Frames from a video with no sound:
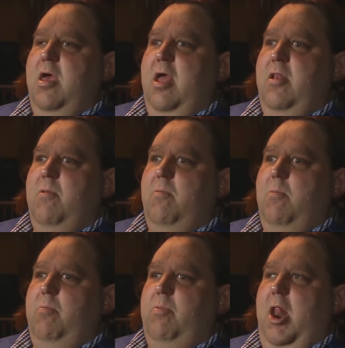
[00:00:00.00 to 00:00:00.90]
And
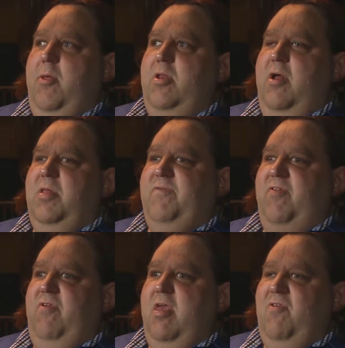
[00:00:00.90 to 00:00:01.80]
not only do I love
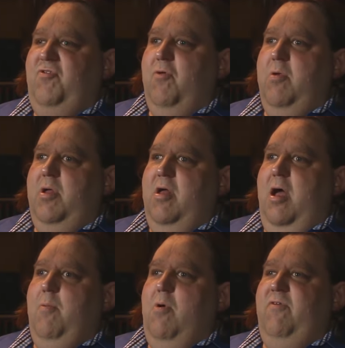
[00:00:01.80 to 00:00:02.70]
its history, but
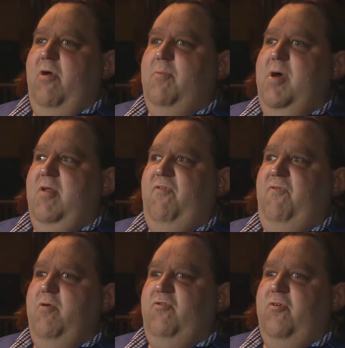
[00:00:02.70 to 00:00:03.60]
I, I want to talk about its
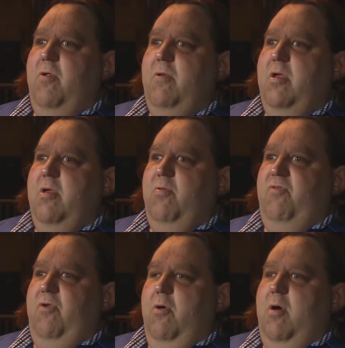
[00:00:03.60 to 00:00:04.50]
future.
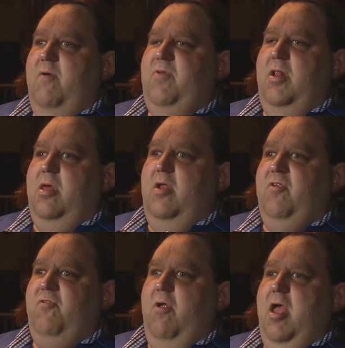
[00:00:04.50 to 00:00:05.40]
So I've done a lot
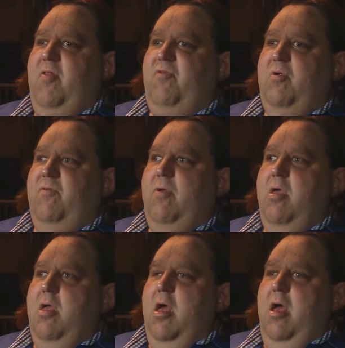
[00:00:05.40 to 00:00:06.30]
to try and sort of
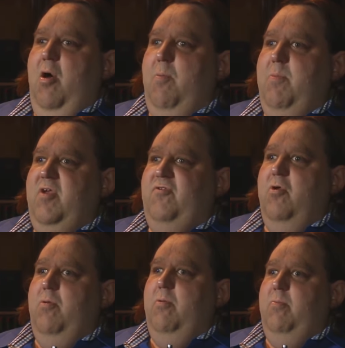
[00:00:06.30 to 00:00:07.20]
help make
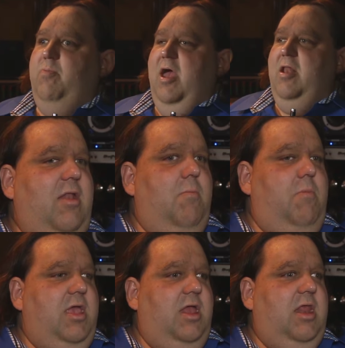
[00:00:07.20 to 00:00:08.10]
sure that
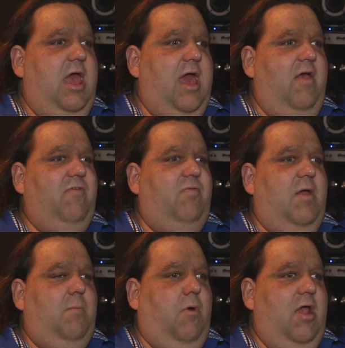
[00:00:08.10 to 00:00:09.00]
Macon has
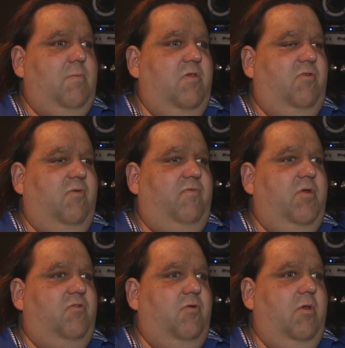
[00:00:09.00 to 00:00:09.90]
that bright musical
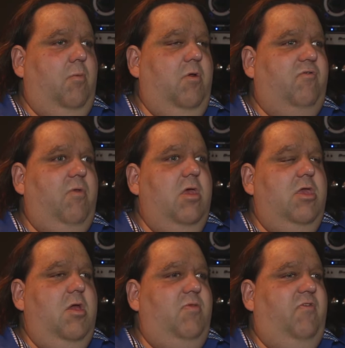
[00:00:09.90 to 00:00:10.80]
future that we're,
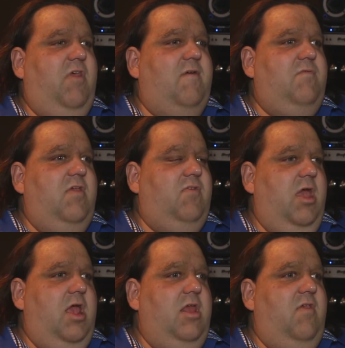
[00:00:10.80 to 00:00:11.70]
you know, in the 70s and
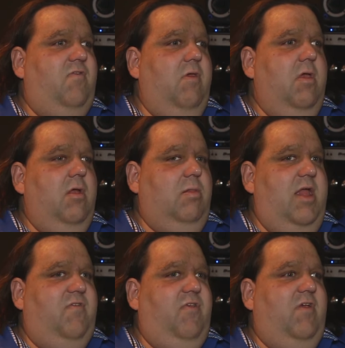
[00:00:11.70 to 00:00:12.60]
80s,
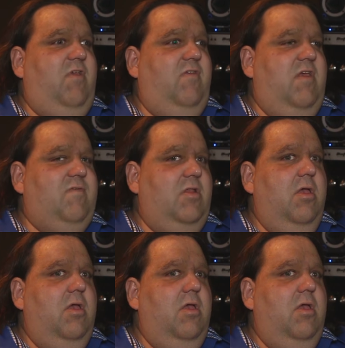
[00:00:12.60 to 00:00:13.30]
late 60s even,